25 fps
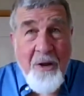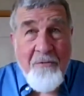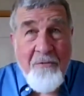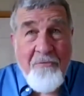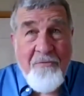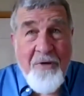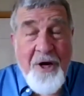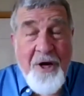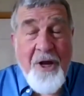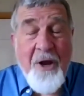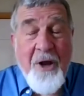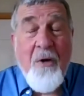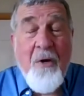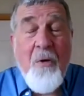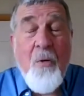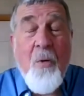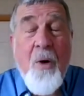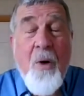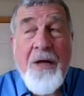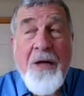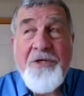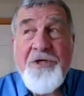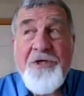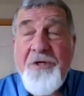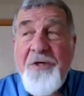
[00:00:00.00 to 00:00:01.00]
video,
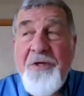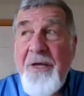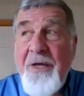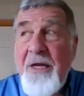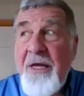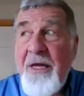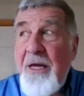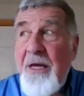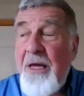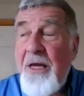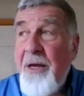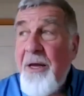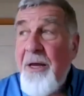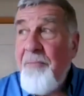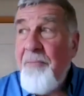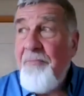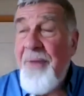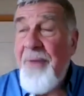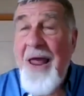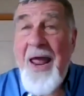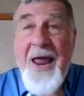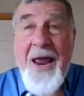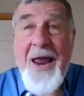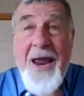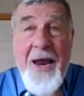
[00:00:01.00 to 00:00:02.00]
watch the
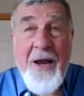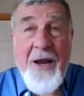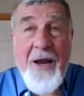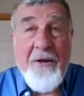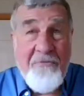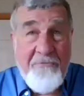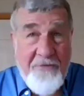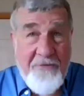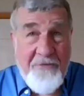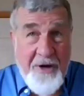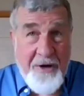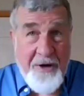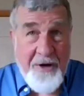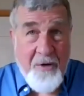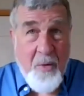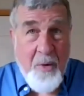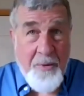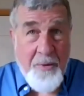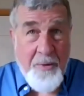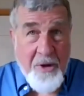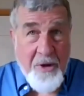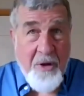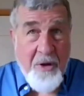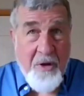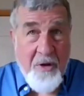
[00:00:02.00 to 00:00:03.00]
pain video, what
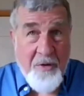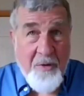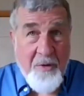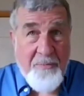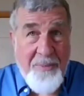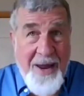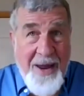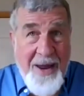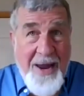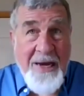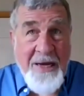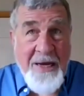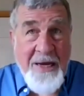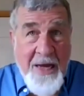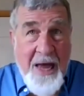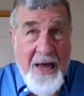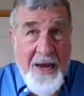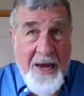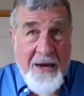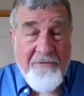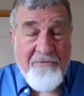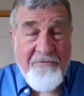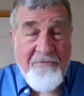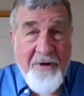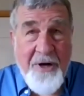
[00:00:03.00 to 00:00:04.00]
we call the pain
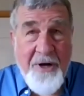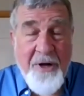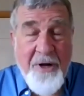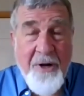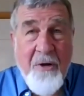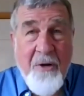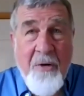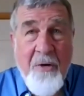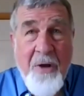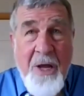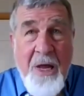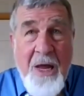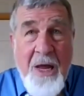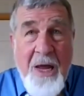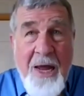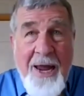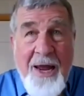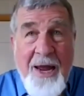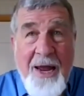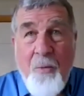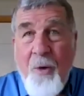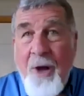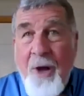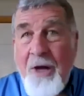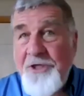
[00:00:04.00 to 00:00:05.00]
guide video,
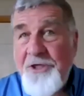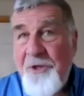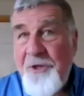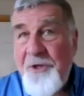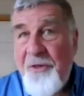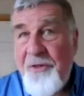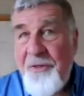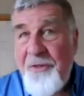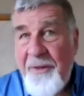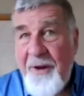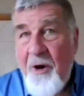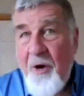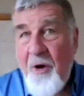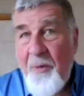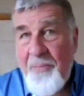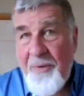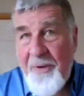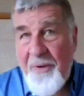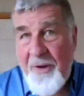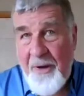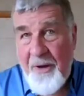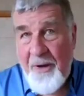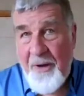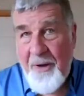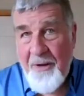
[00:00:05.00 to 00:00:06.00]
and watch the
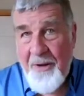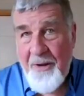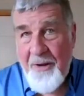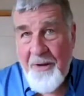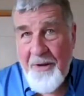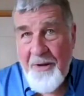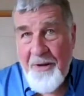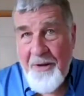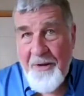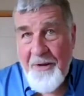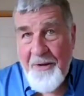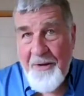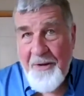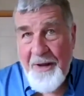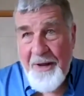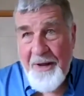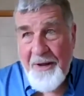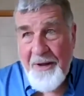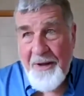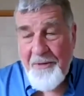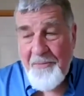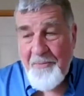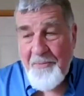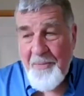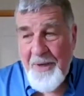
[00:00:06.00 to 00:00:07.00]
therapy
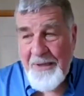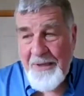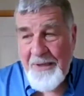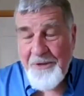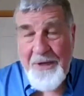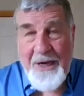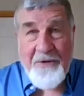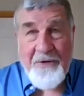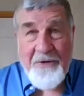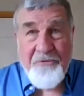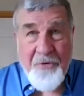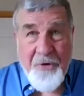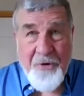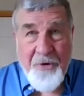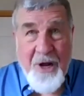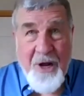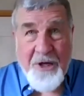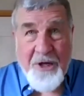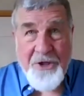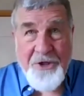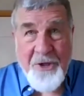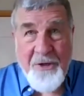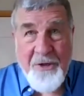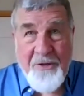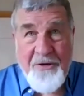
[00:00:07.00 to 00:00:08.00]

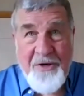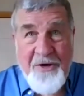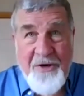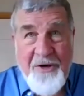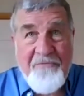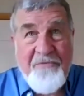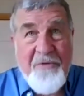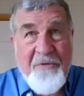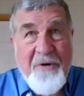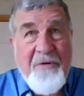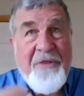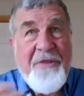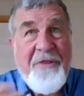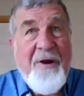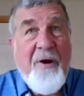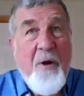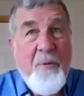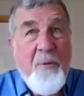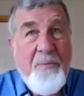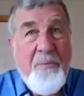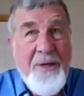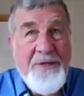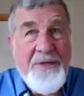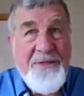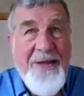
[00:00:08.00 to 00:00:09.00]
introduction, the different
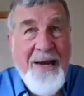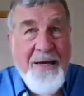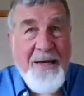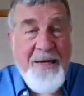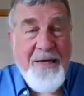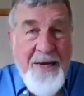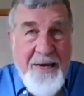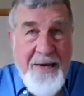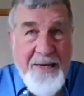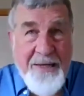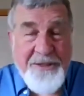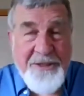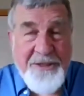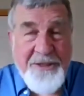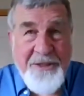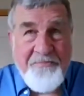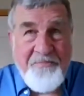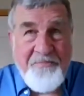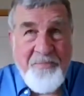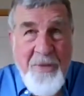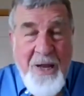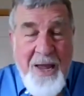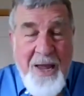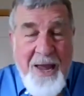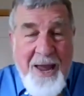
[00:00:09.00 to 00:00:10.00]
therapy techniques.
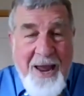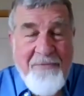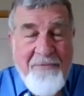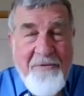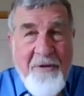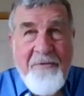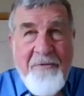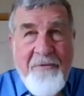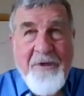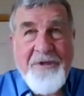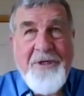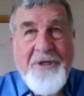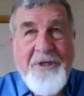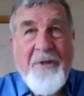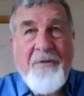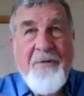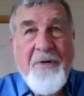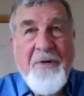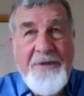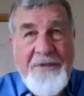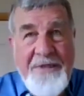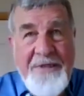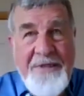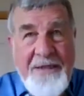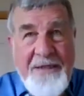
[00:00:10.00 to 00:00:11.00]
And then there's other
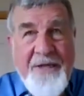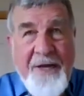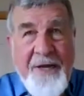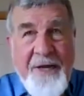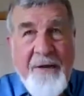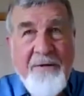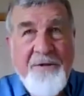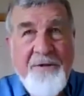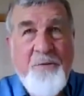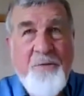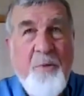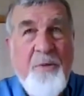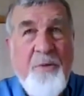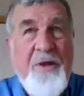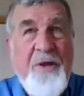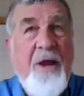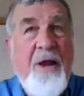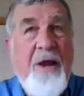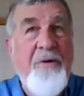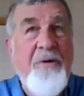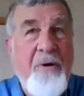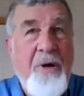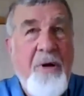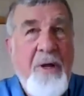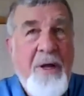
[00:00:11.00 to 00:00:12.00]
details with the
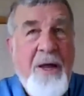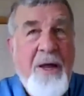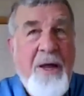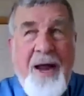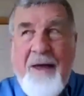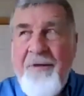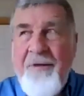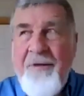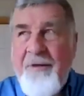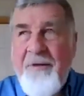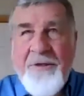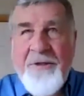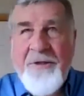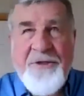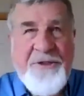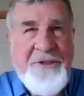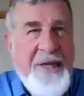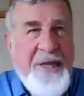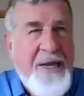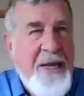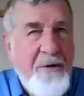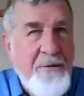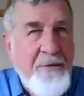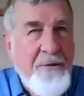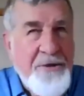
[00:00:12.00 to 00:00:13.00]
other, I think there's
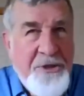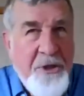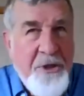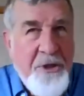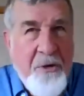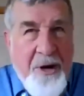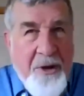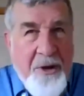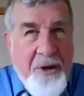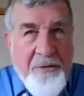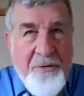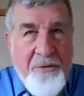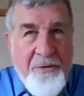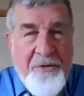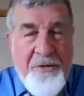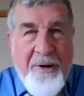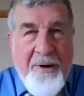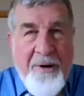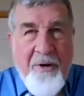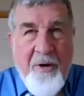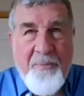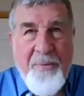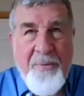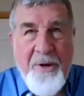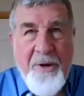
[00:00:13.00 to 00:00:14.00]
10 or so other
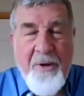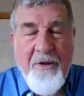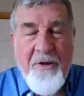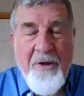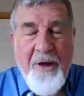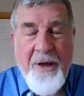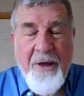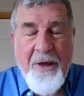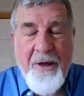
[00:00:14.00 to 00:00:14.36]
therapy